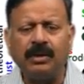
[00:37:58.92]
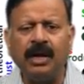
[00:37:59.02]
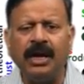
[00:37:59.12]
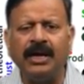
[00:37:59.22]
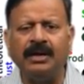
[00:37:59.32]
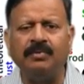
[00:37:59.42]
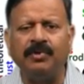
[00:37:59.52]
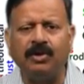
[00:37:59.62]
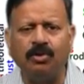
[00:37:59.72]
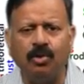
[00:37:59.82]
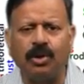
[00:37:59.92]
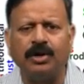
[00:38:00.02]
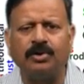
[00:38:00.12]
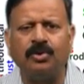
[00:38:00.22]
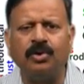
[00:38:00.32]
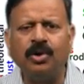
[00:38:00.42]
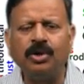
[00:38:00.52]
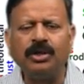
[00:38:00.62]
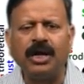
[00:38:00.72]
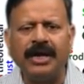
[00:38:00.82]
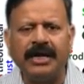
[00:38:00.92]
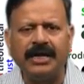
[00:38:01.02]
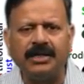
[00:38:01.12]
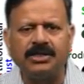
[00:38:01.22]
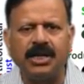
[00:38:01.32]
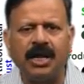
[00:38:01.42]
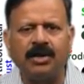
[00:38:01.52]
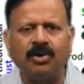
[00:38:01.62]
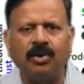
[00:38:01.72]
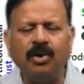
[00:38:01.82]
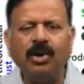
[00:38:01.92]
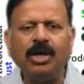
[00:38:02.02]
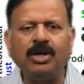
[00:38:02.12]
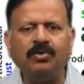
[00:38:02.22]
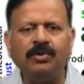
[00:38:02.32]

And when you look into the Indian scenario, you